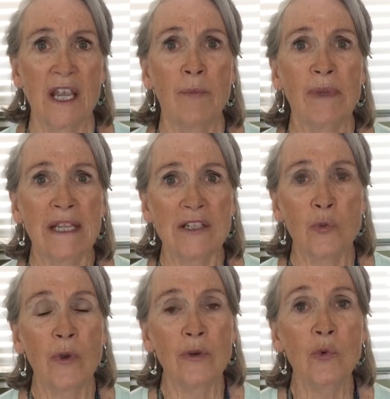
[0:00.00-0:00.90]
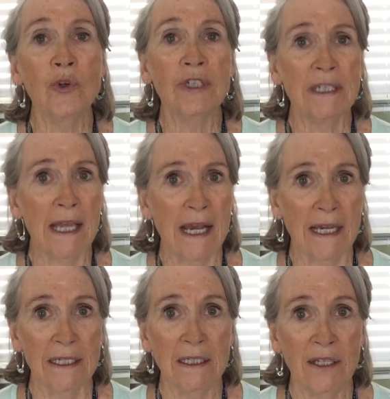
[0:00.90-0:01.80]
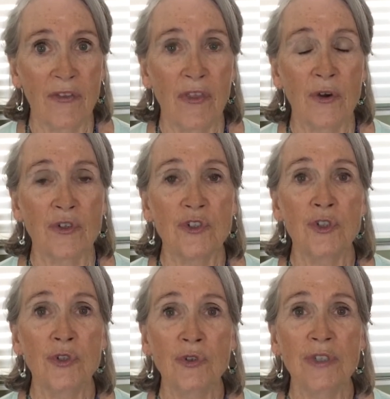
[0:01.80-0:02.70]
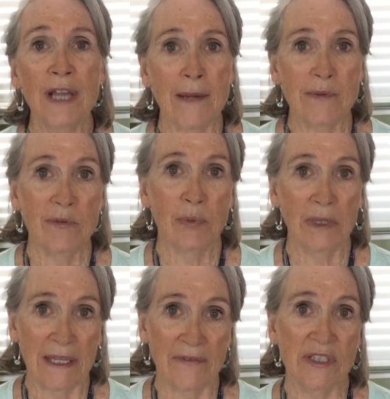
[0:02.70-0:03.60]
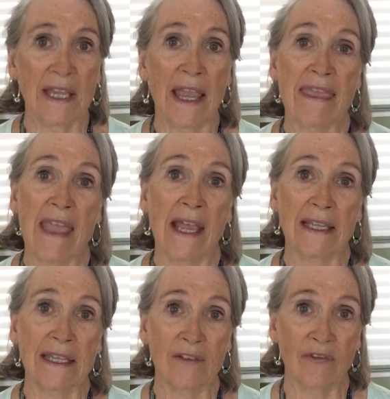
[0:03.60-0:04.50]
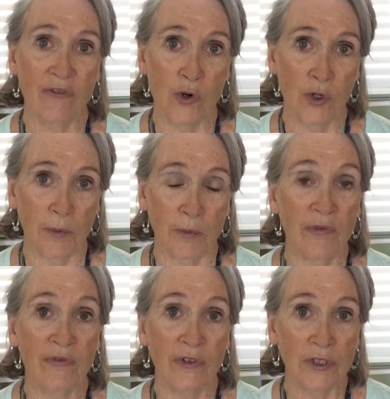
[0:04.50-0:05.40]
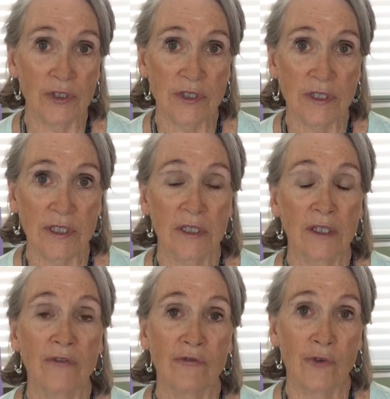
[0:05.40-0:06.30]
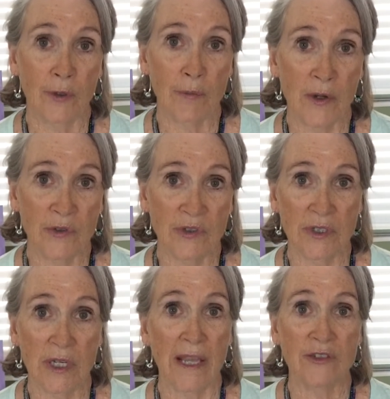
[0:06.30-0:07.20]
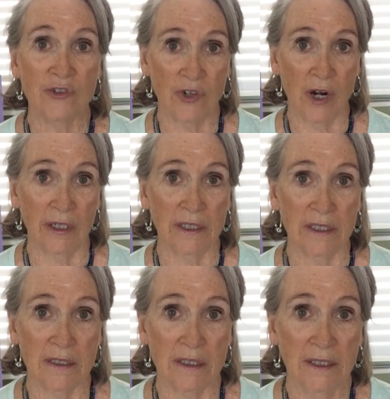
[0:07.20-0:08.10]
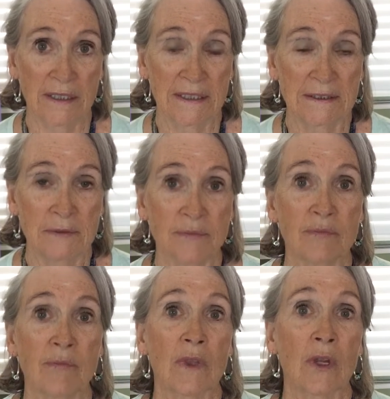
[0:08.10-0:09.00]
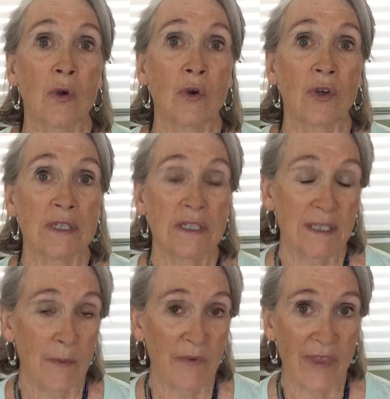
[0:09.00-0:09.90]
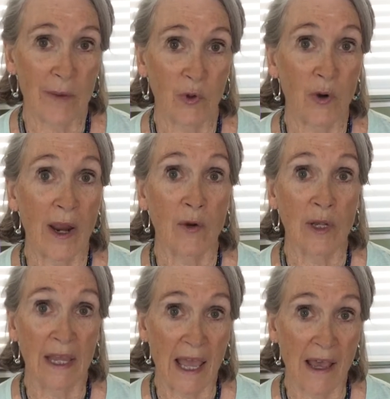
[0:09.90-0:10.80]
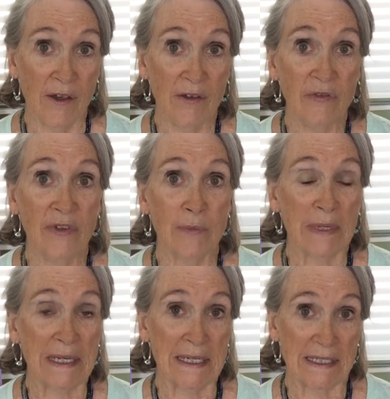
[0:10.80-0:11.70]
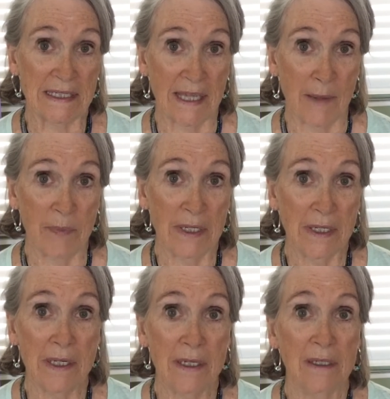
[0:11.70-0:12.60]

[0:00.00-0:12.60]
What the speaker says: Because when we're young, there are two types of beliefs that get formed first, foremost, and strongest. Some of them around love and being accepted.